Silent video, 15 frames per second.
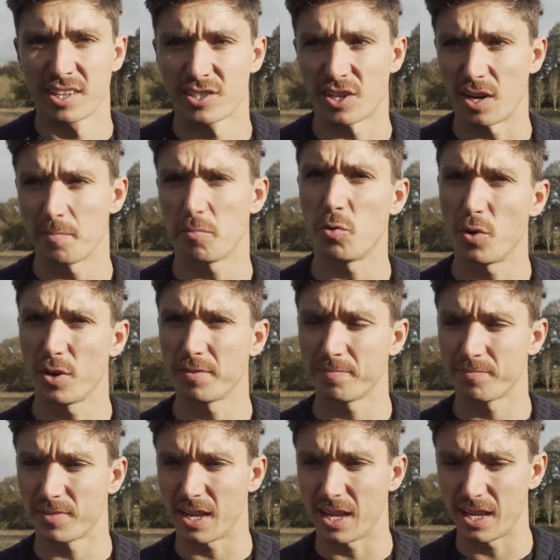So number one
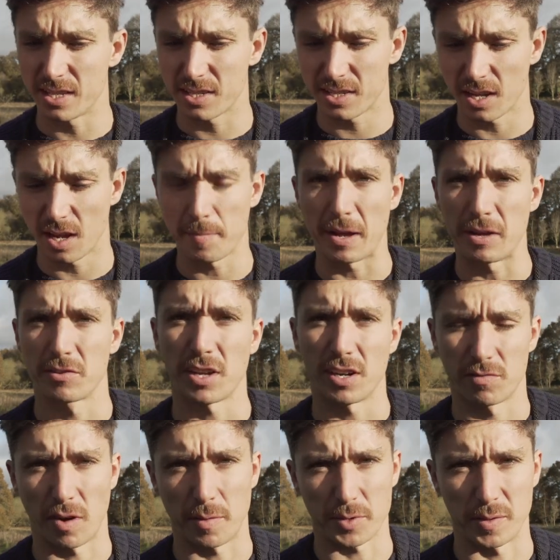is about kind
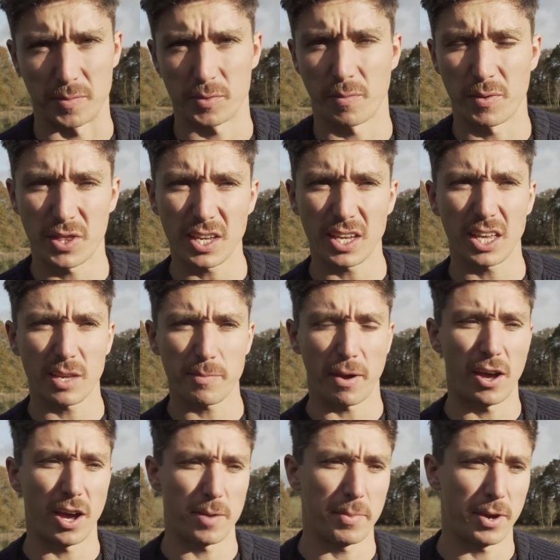of rep schemes. When we're thinking
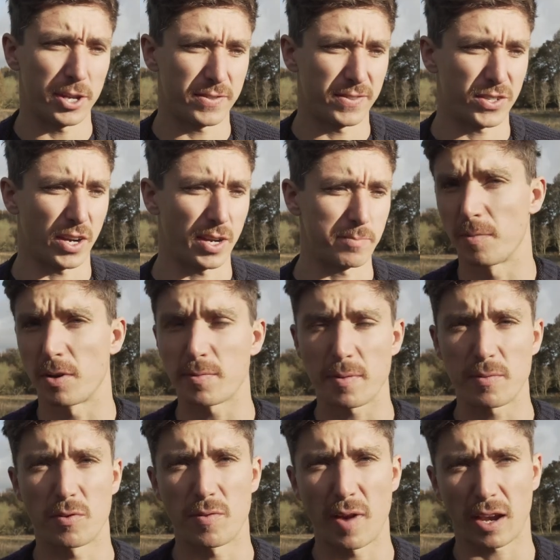about hypertrophy training, most
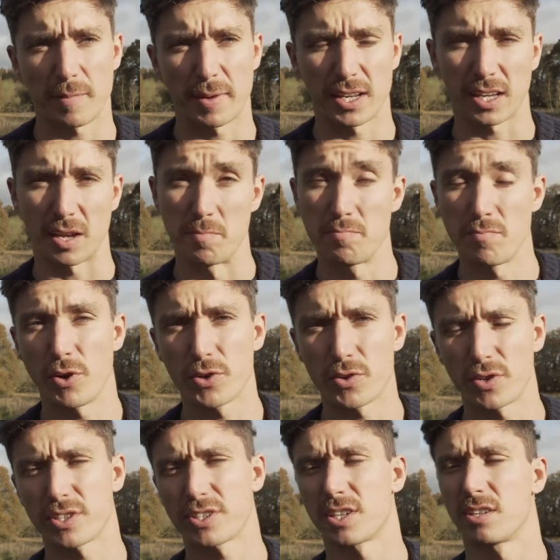people will recommend like a
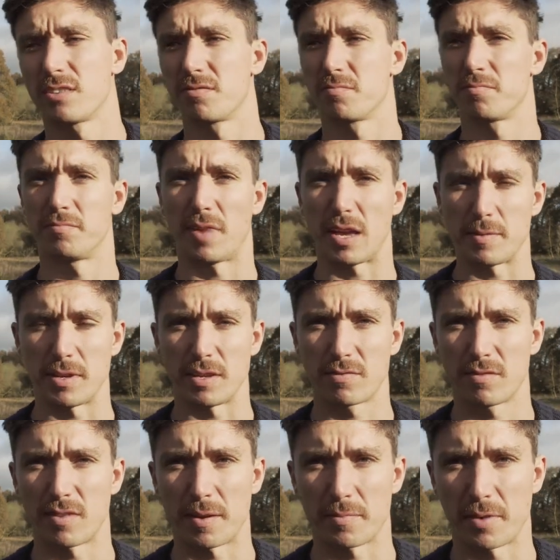moderate maybe
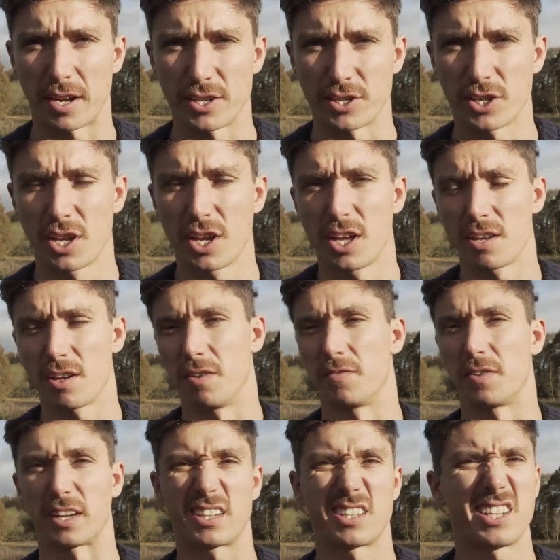rep range
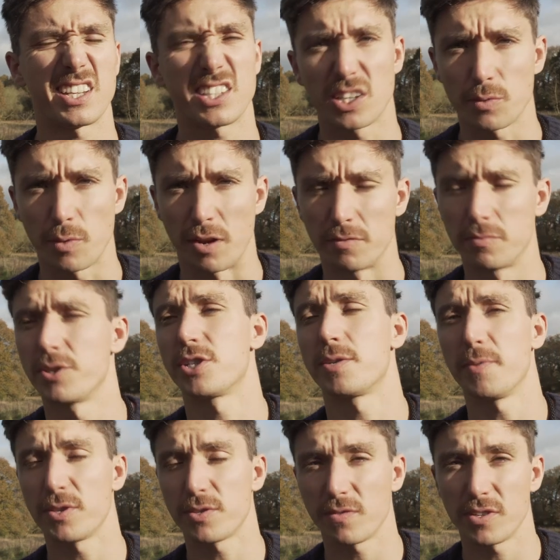of like 6 to 12, which to
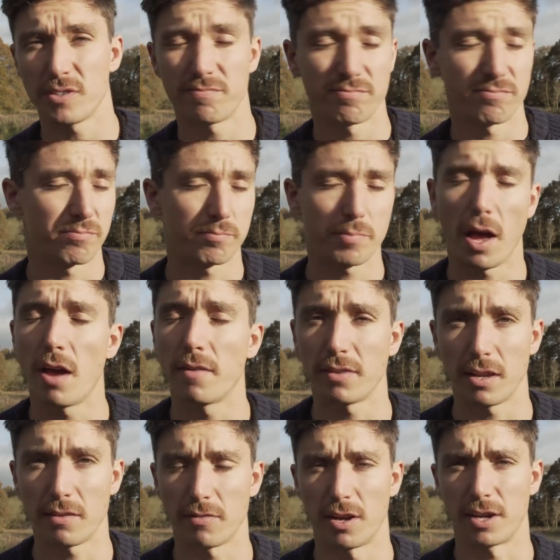be honest with you,
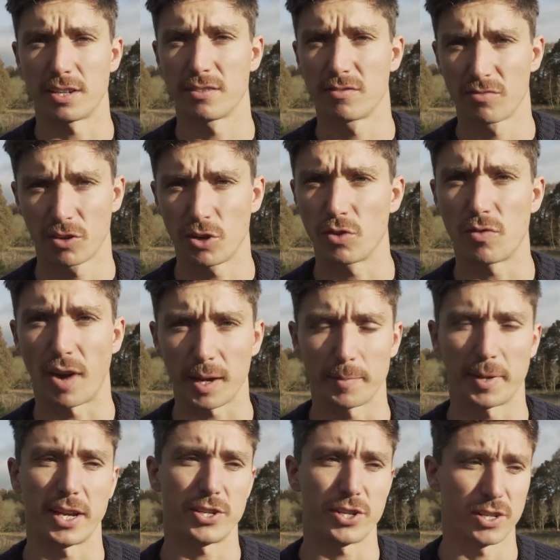perfectly fine, good
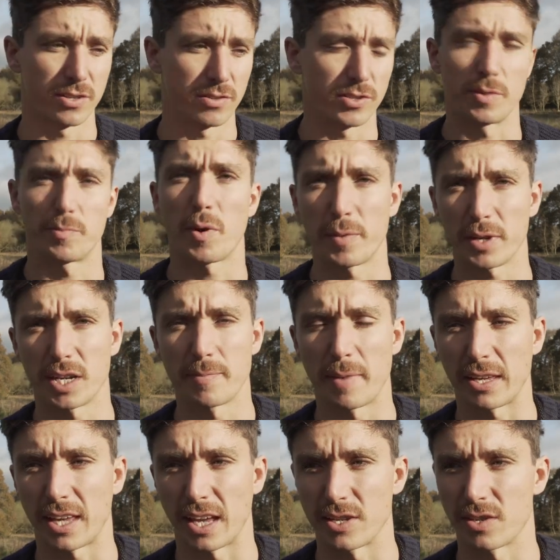recommendation. You're probably going to
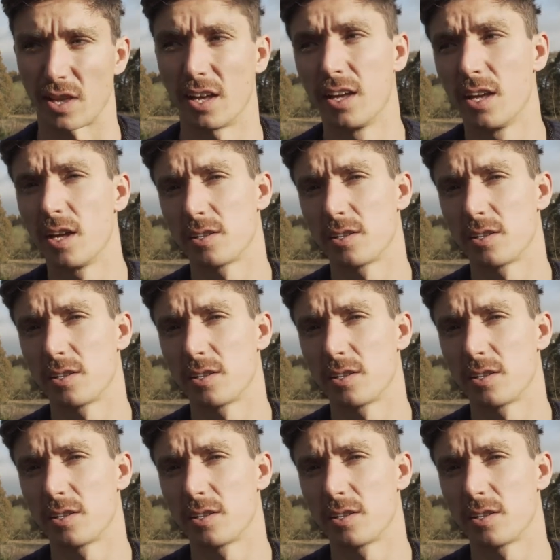make gains with that.